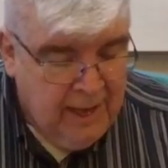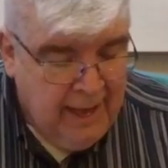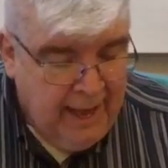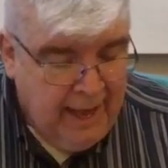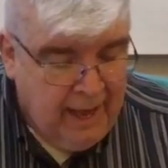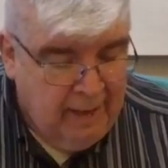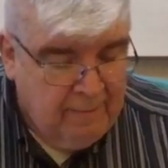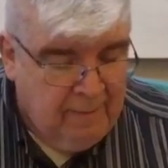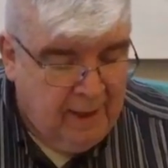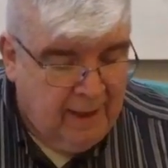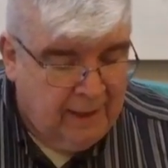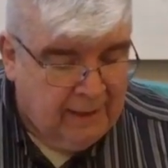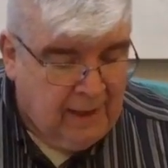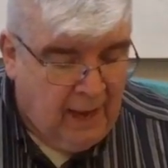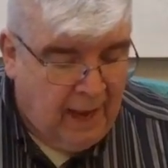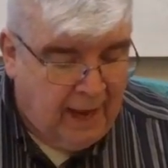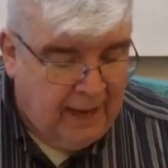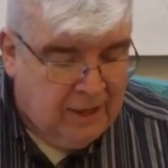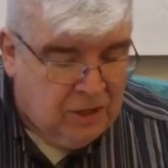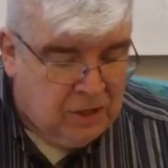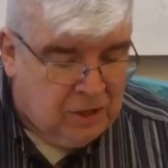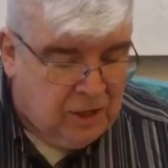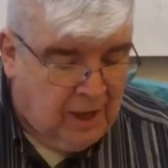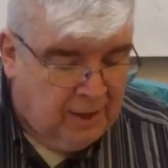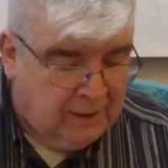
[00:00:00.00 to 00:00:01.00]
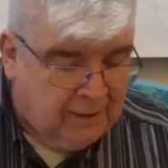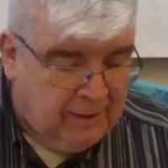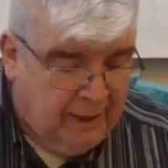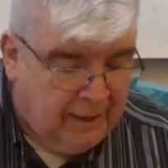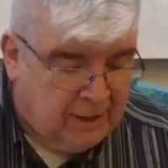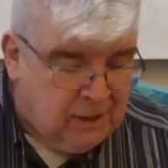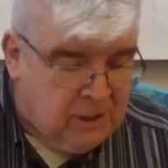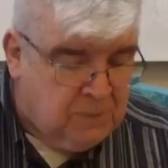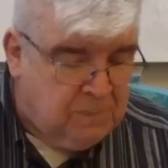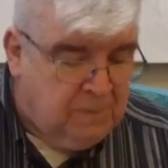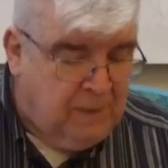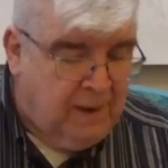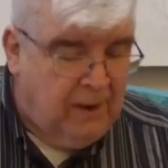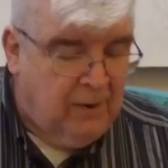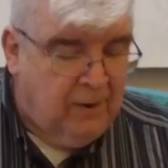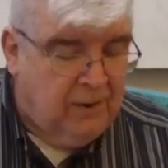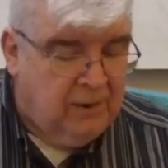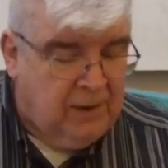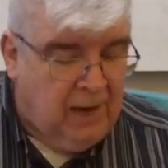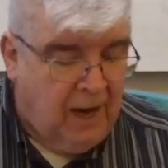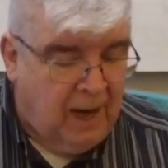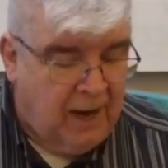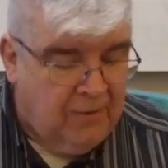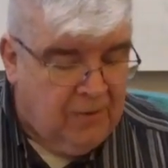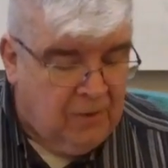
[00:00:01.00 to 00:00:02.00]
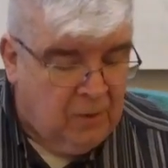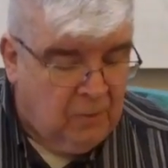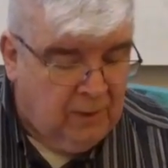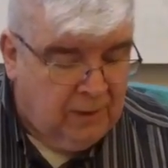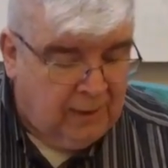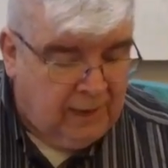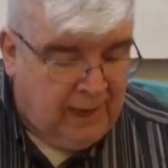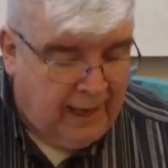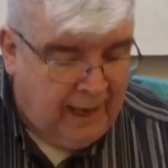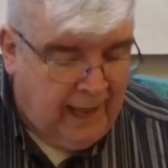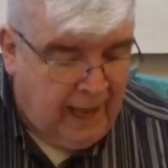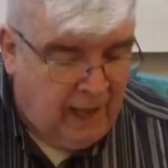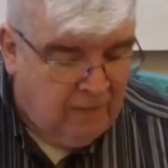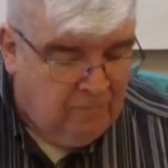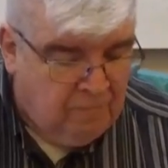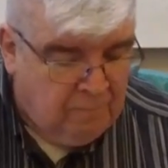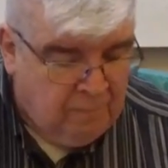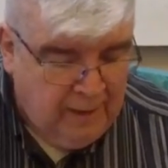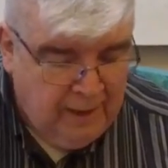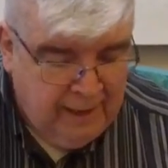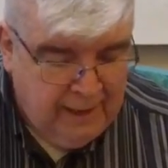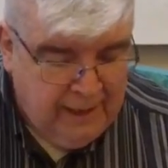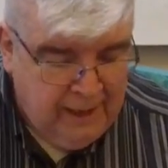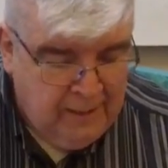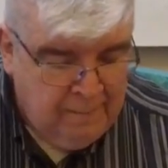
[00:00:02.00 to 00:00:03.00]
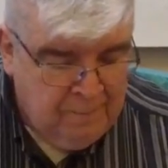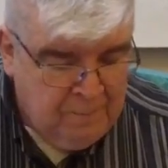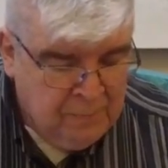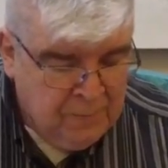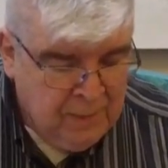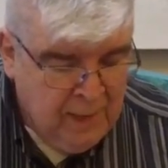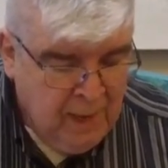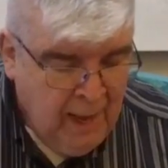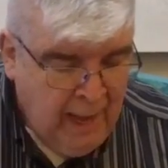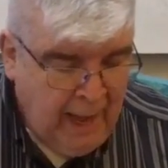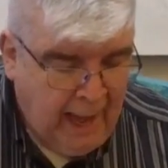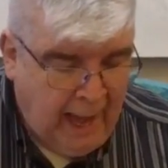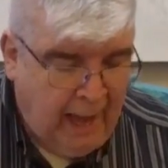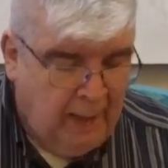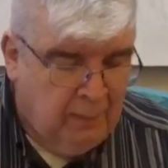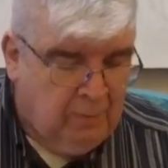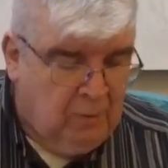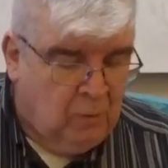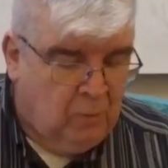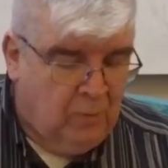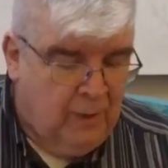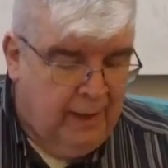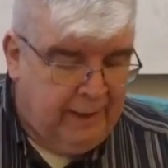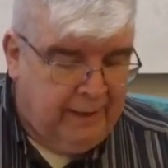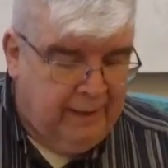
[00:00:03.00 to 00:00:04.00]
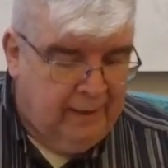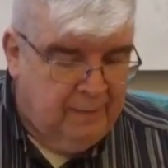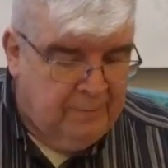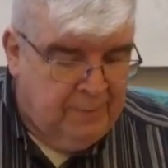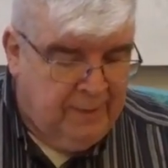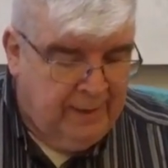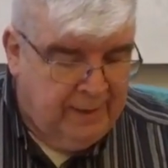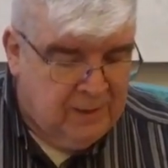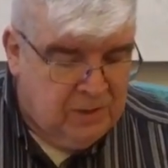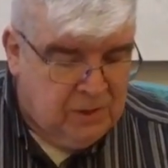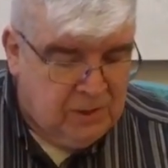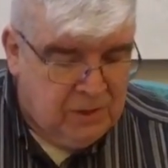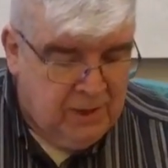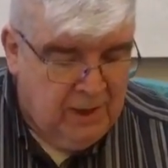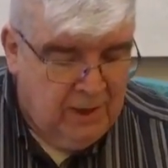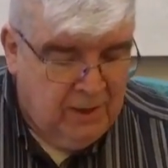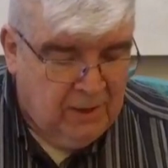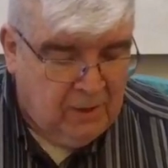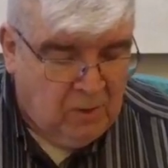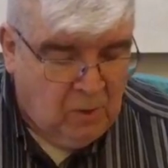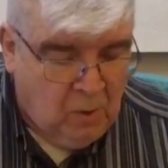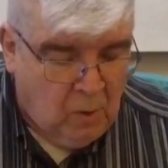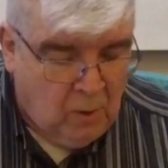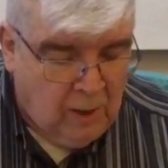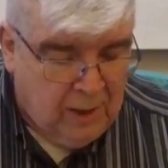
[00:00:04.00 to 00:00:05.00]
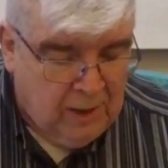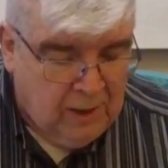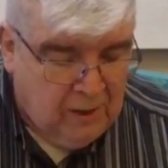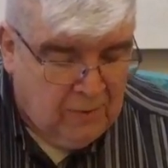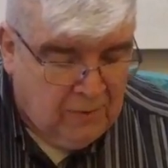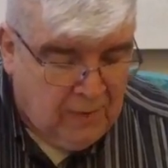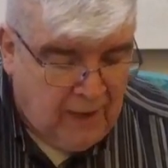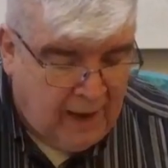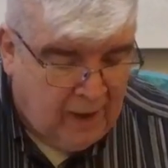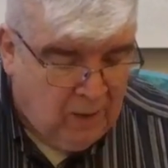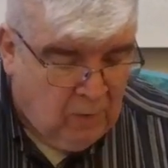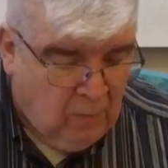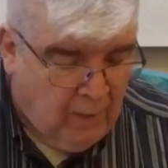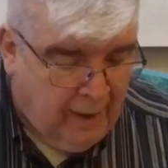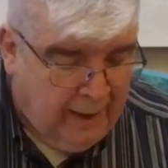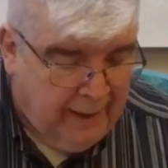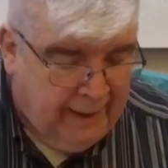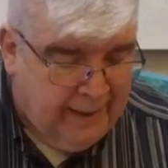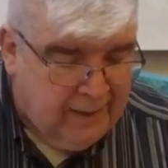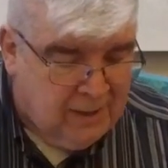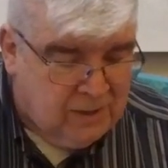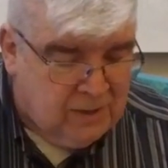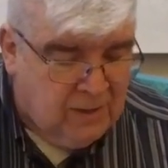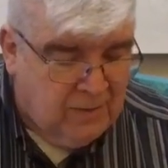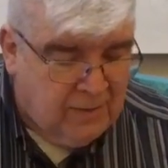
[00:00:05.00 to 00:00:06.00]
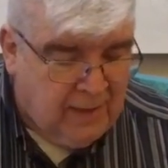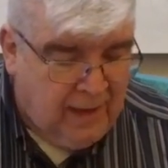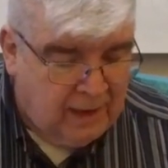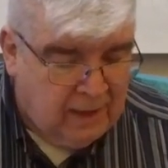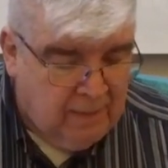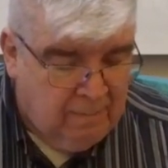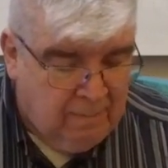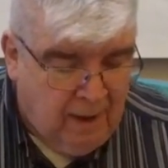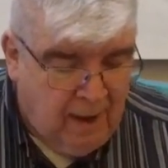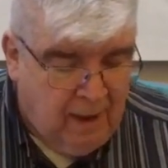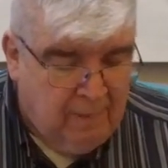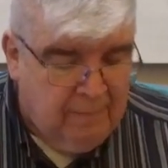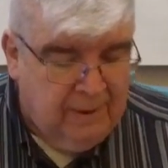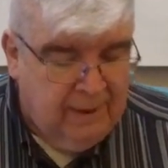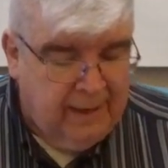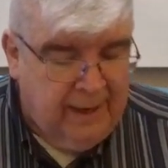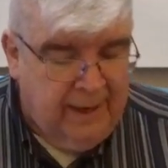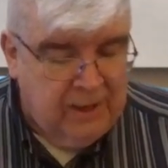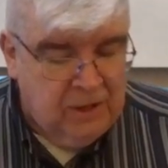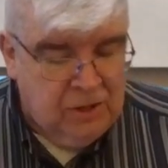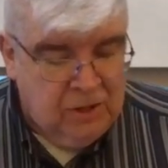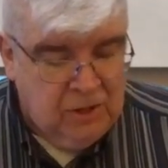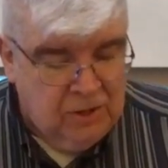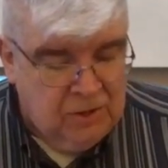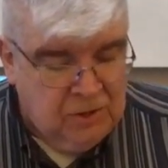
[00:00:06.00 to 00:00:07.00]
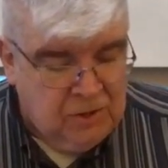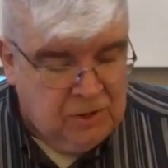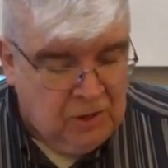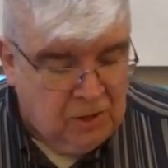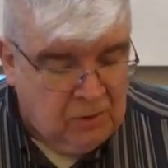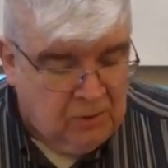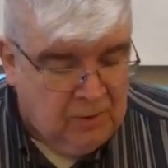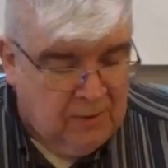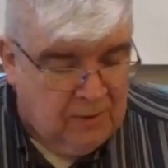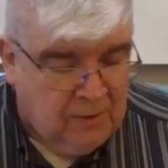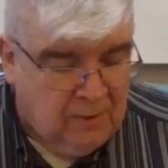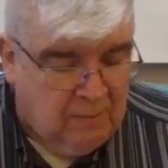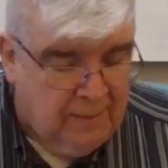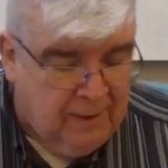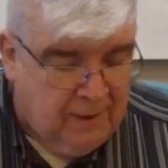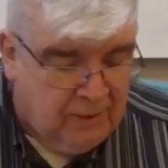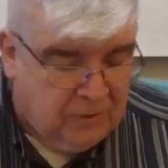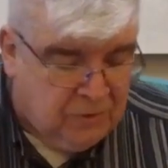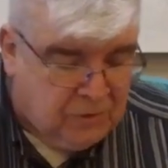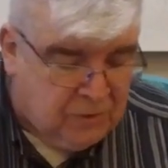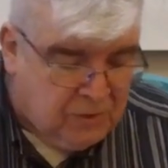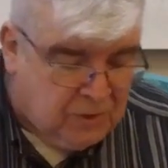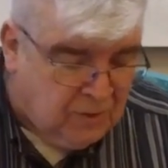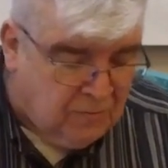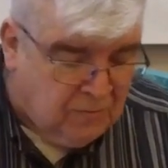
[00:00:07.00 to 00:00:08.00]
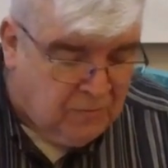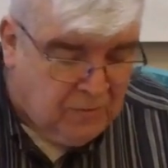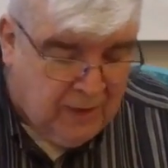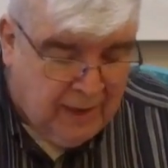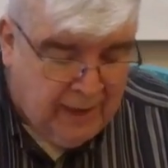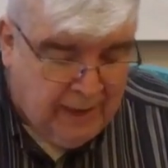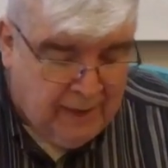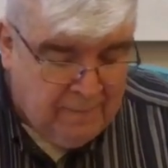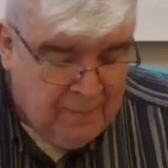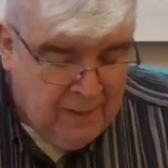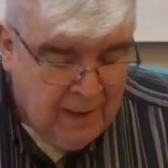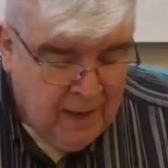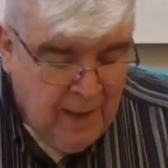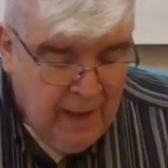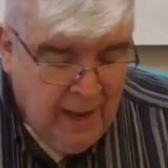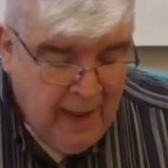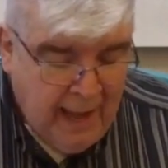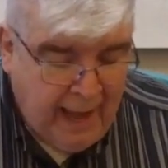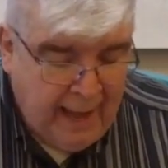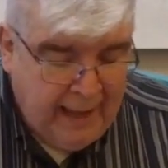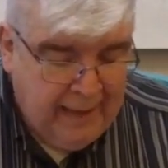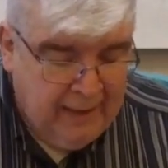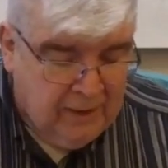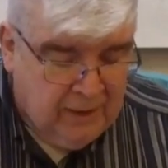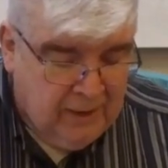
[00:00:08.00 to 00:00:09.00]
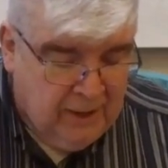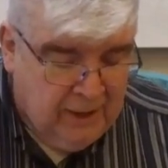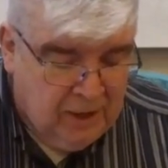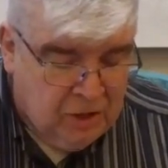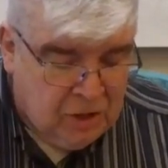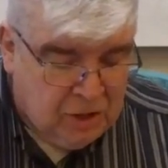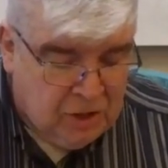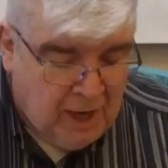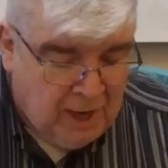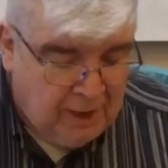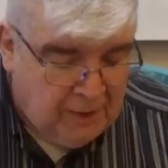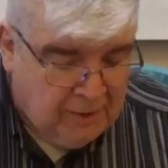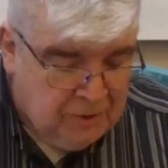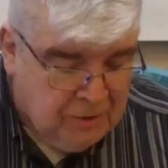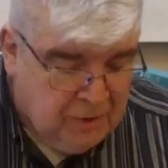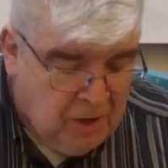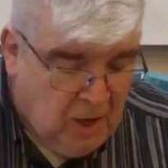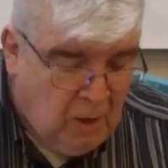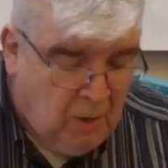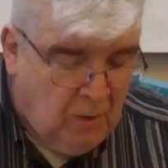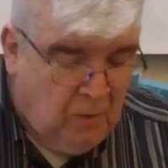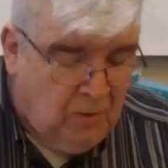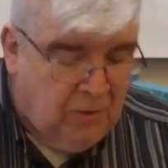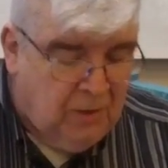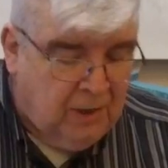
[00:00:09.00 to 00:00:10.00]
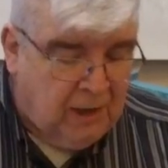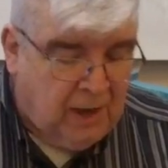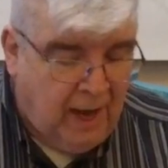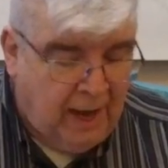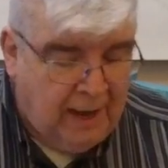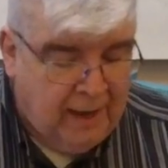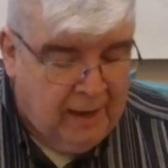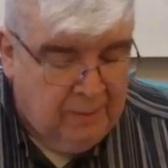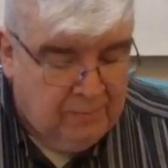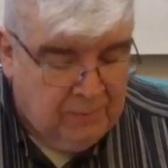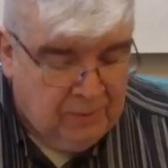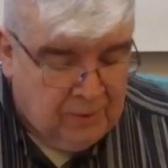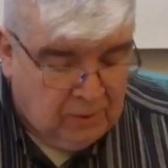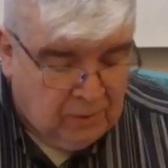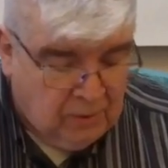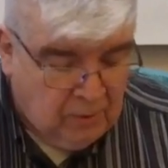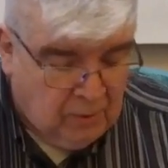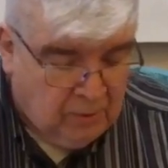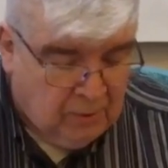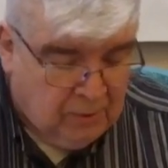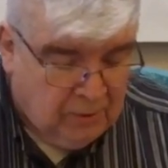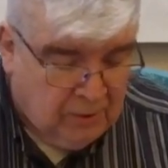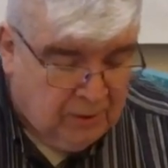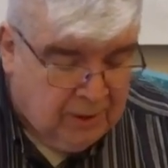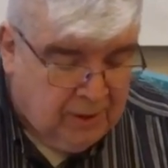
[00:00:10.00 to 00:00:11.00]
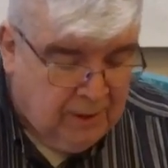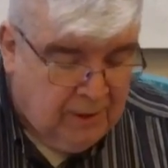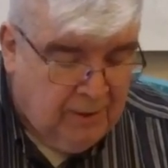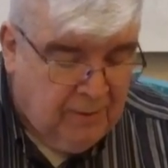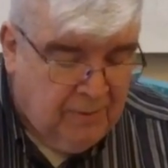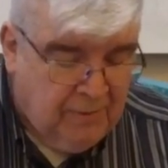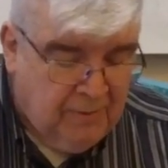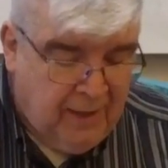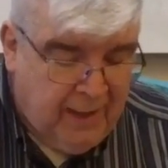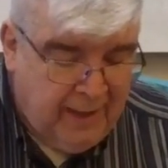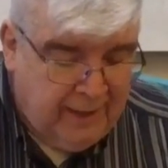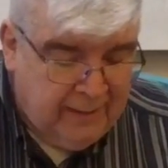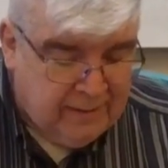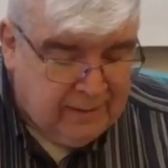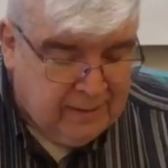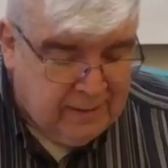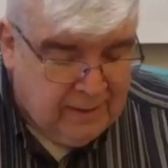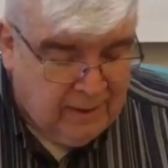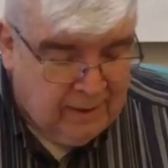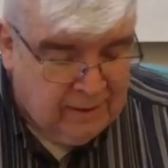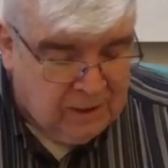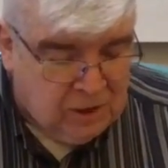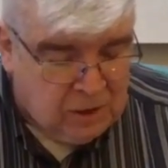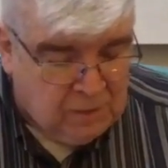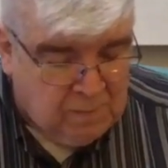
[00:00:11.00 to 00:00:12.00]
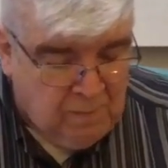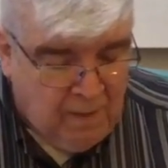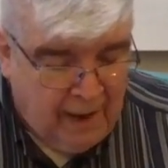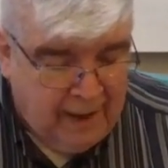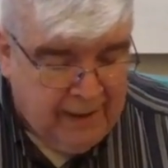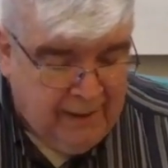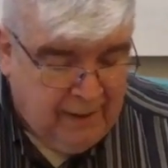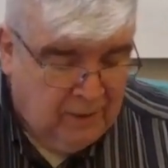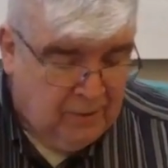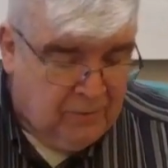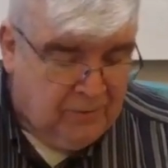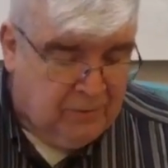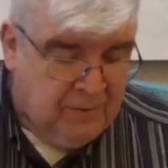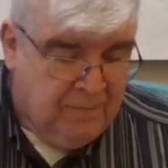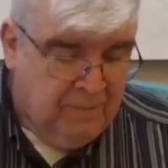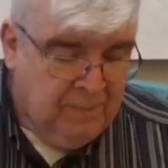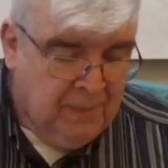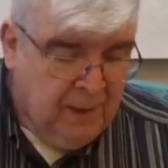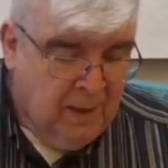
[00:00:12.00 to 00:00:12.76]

And mine eye shall not spare, neither will I have pity. I will recompense thee according to thy ways and thine abominations that are in the midst of thee, and ye shall know that I am the Lord that uh, smiteth.